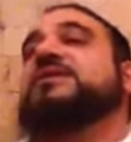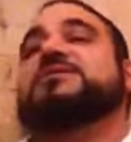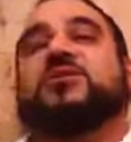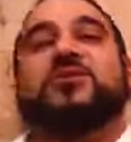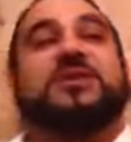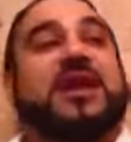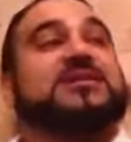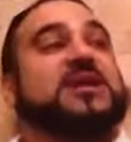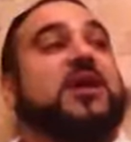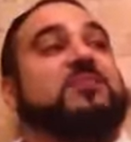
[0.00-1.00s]
So
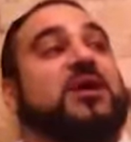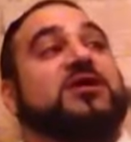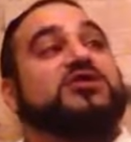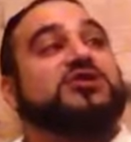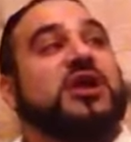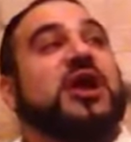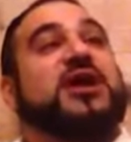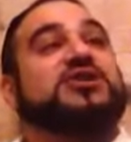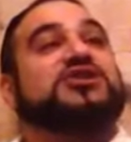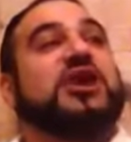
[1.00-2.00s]
that's how much
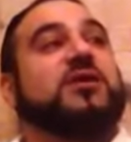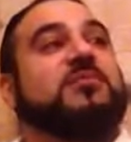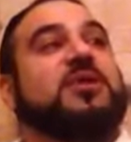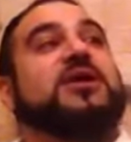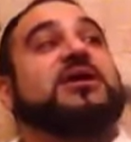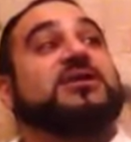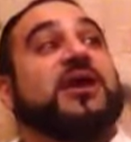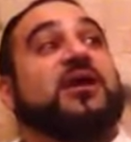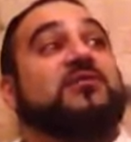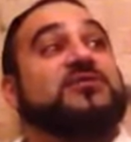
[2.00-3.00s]
Hashem
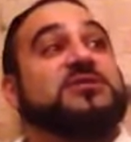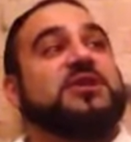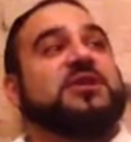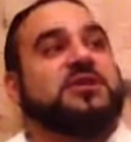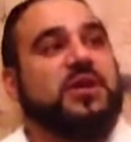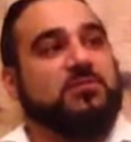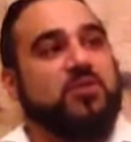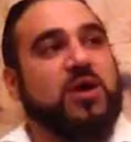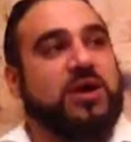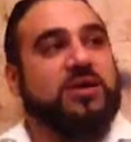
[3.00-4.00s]
loves, number
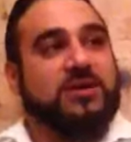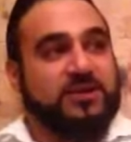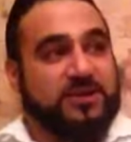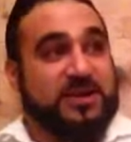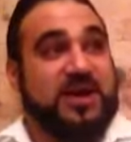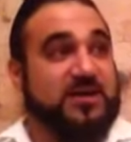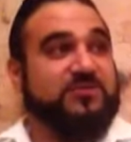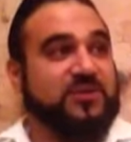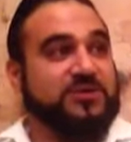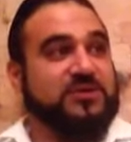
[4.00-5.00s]
one, the
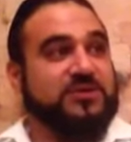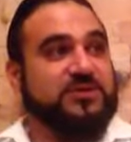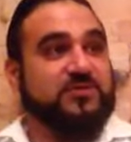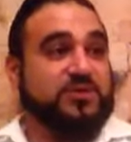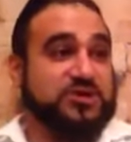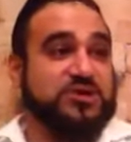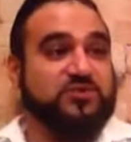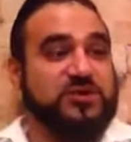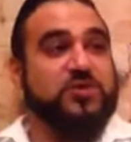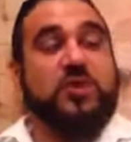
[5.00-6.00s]
convert, which is the
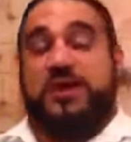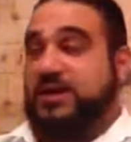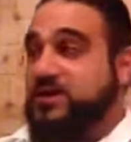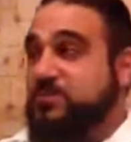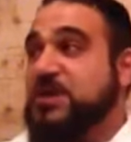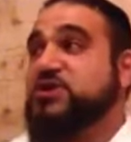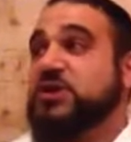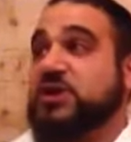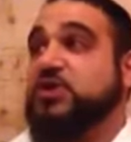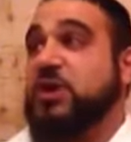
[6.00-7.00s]
reason why it's mentioned
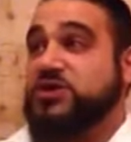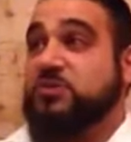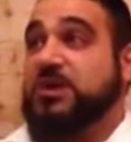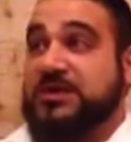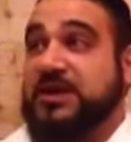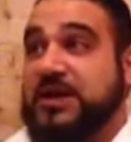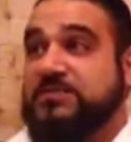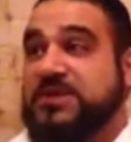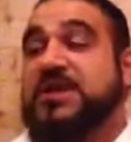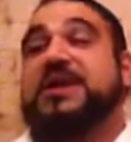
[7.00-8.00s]
in the Torah so many
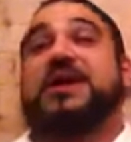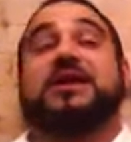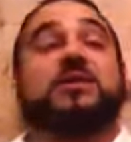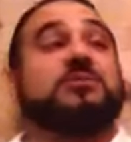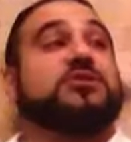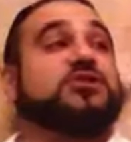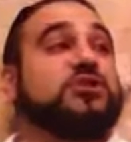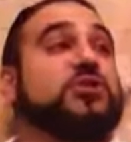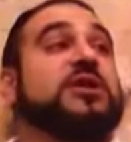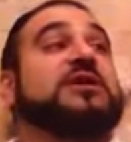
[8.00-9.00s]
times. And number
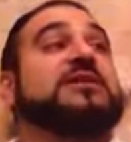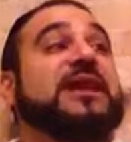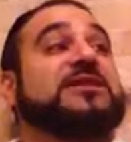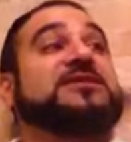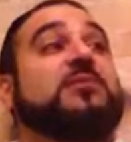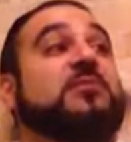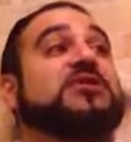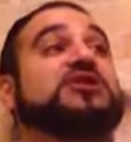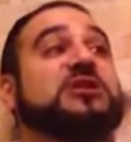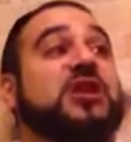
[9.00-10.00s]
two, that's how
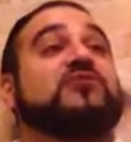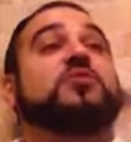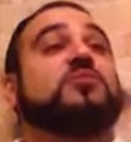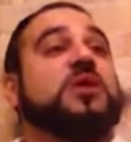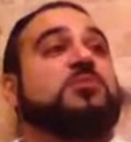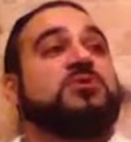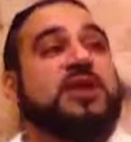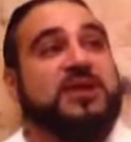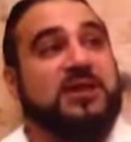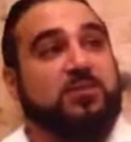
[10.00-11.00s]
much he loves when people
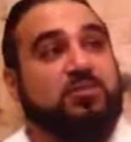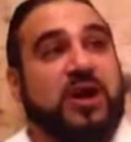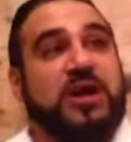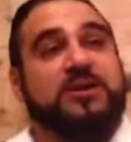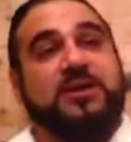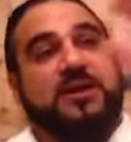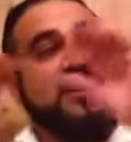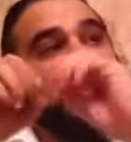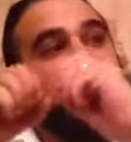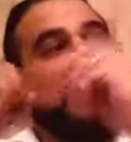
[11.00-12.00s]
take their pride
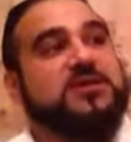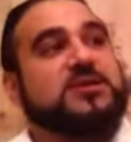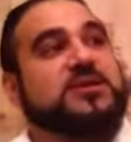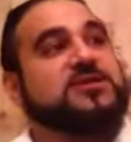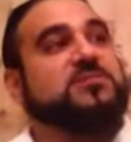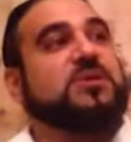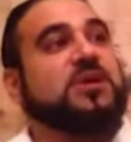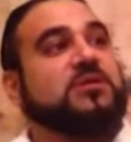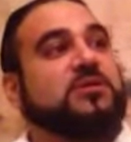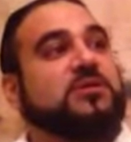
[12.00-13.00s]
and makes it
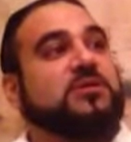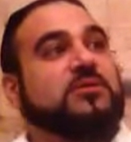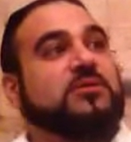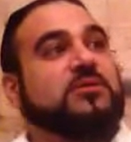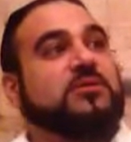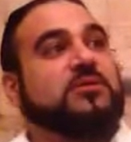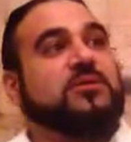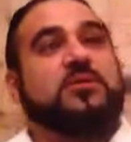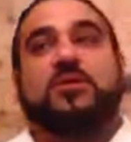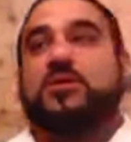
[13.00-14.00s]
disappear.
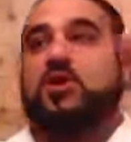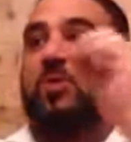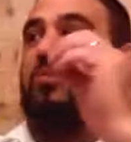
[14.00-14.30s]
Your